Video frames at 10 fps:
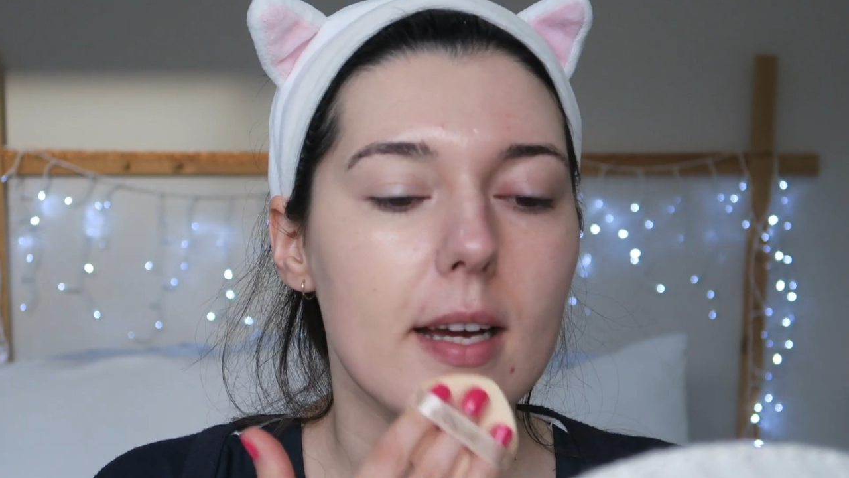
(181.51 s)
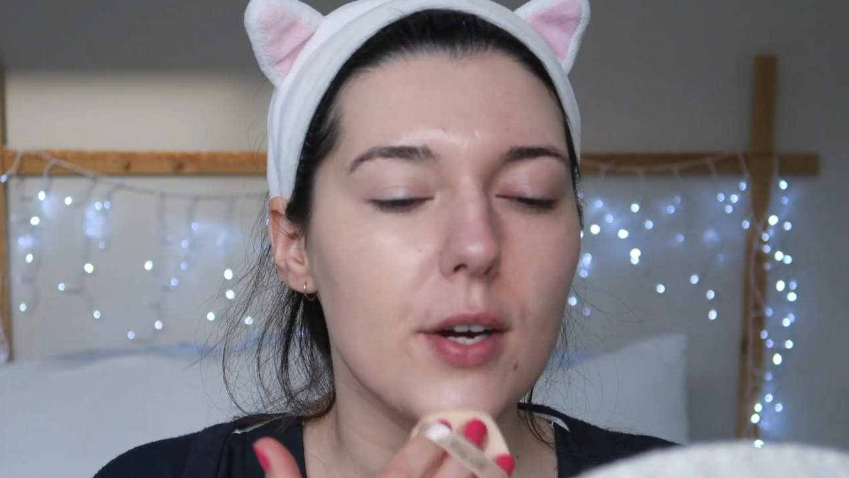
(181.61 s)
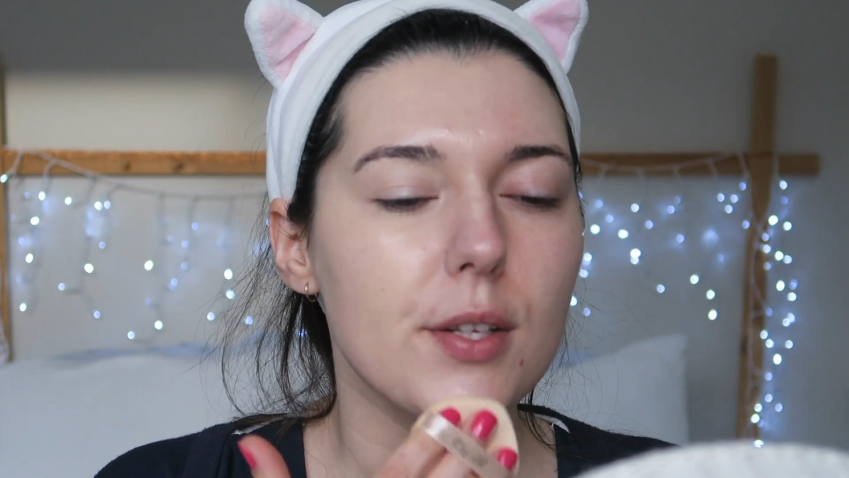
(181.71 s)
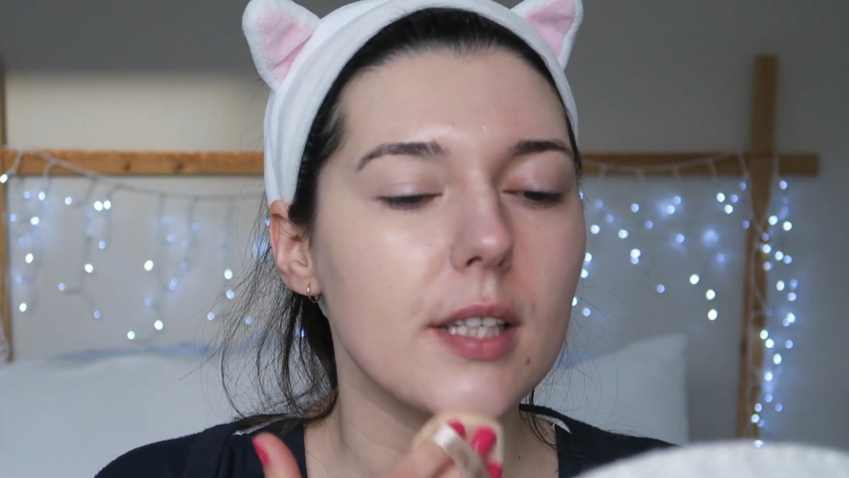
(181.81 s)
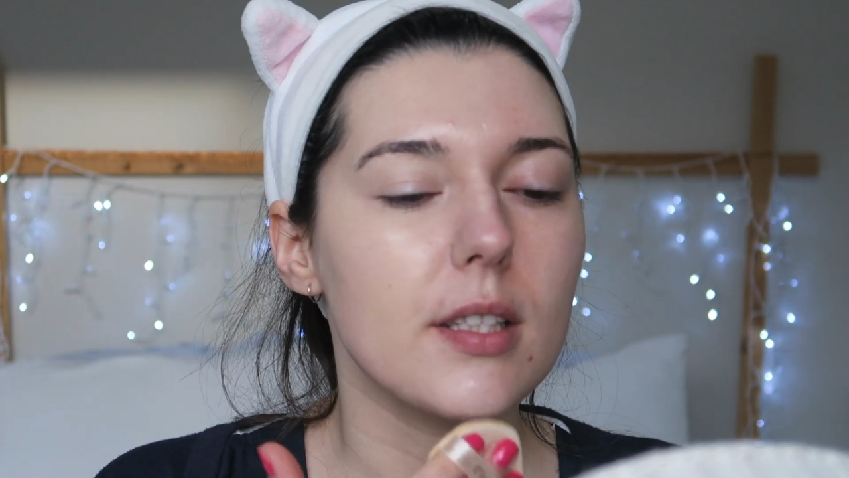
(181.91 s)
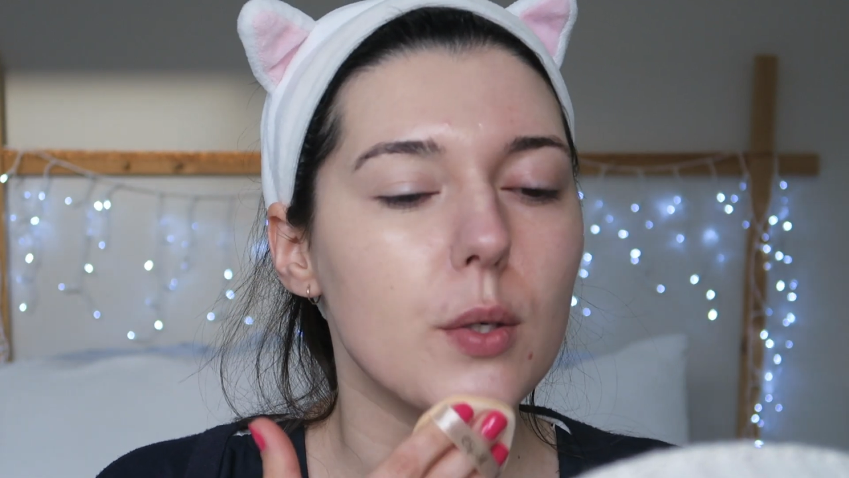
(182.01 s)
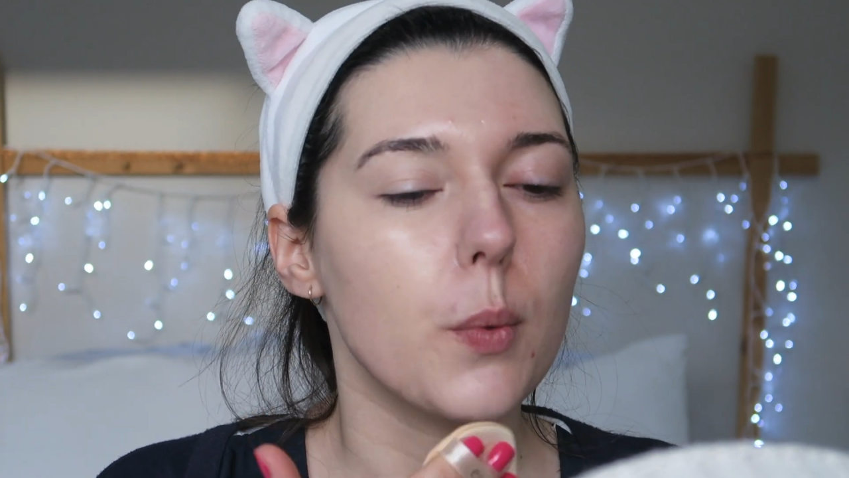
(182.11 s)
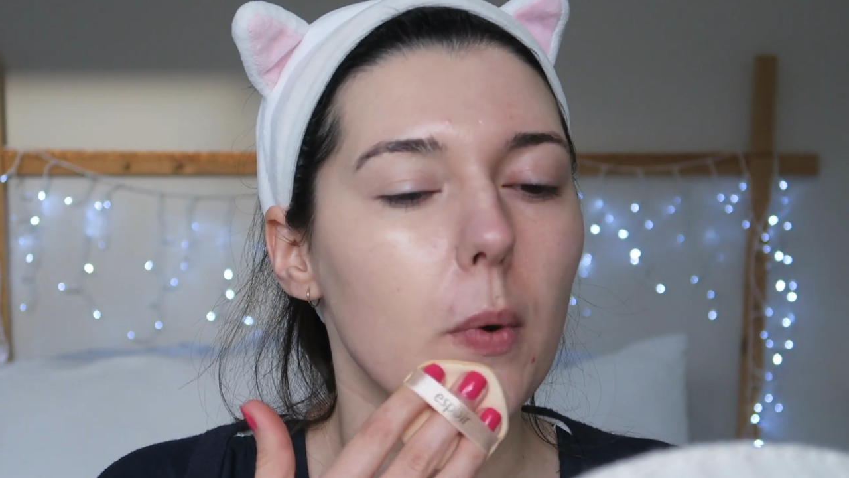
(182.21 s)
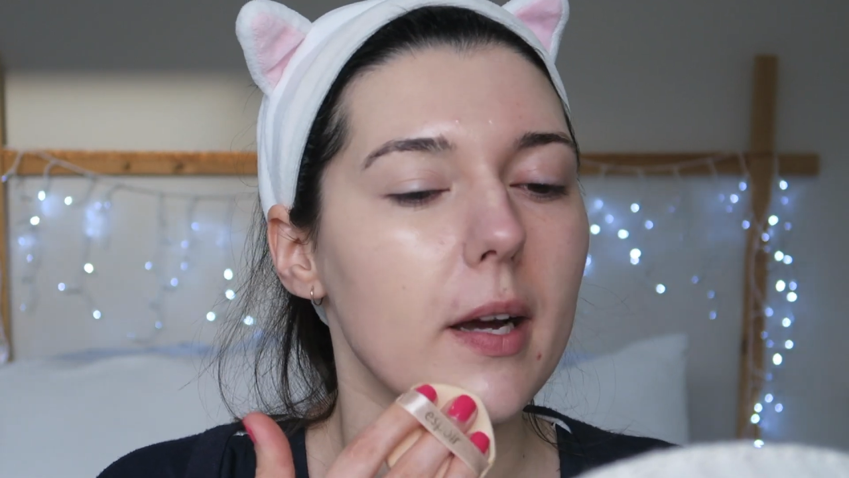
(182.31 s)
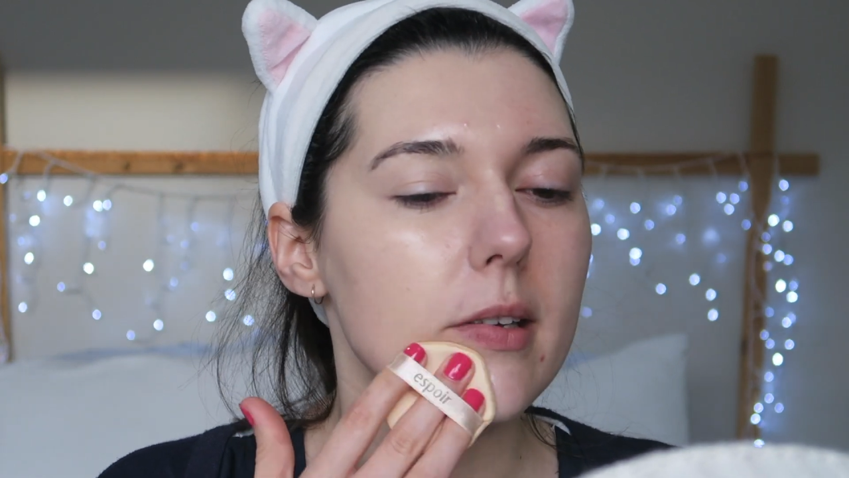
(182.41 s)
I don't think it's
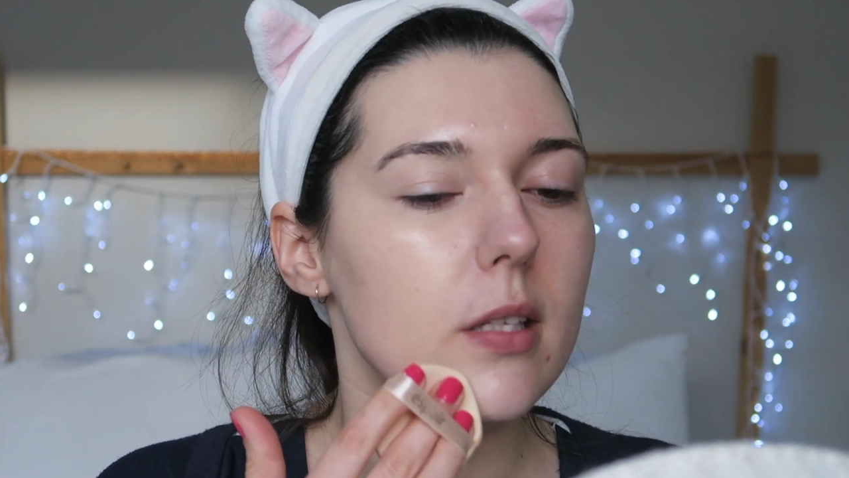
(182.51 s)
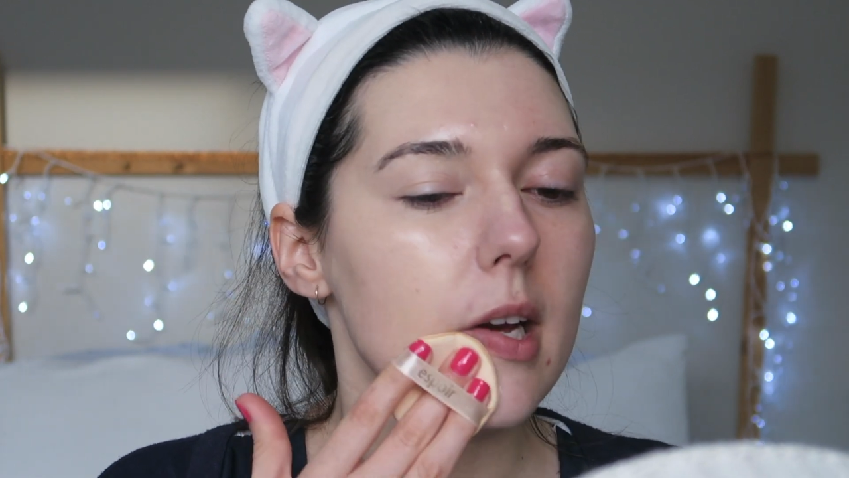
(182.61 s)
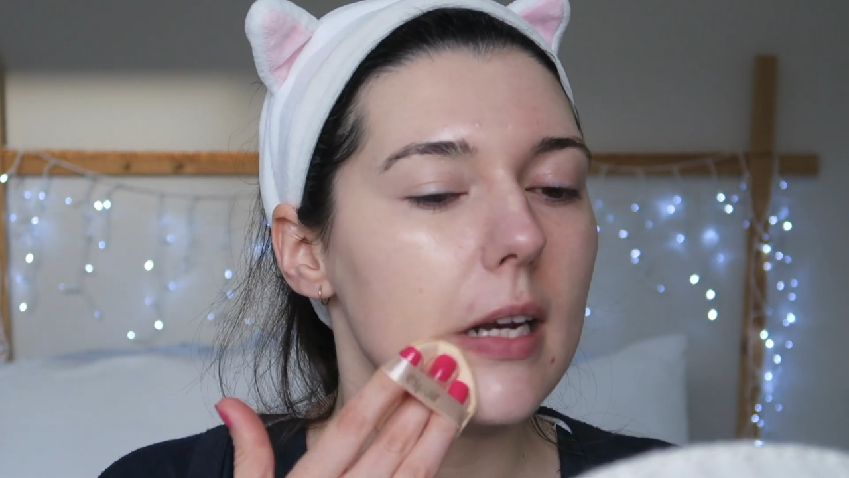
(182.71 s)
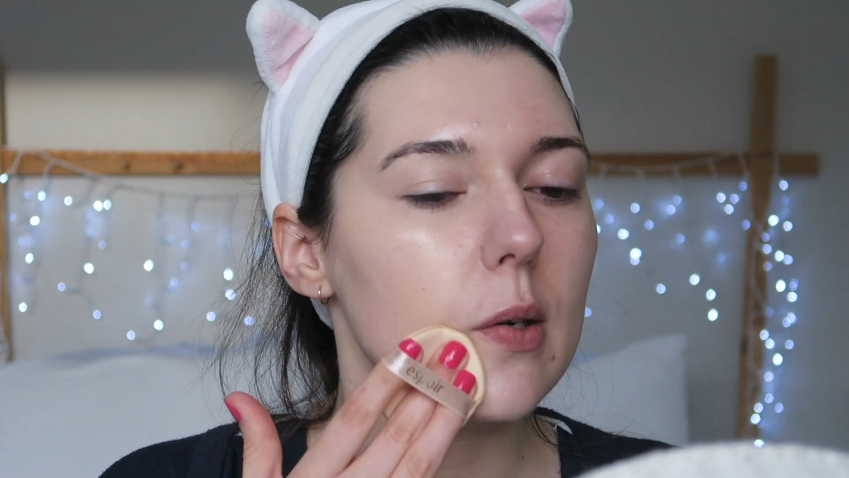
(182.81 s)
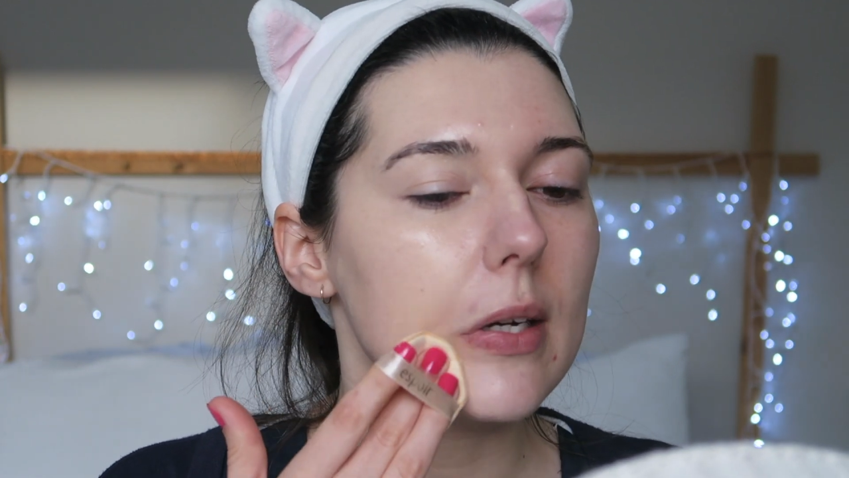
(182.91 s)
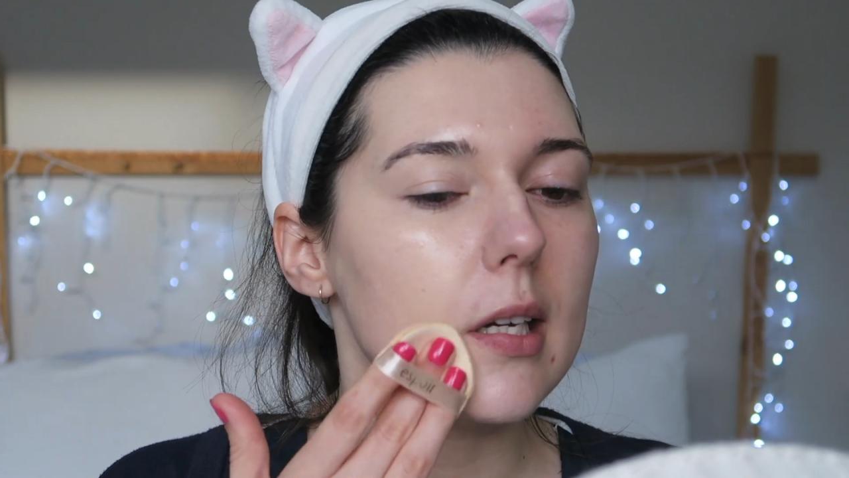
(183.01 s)
quite as yellow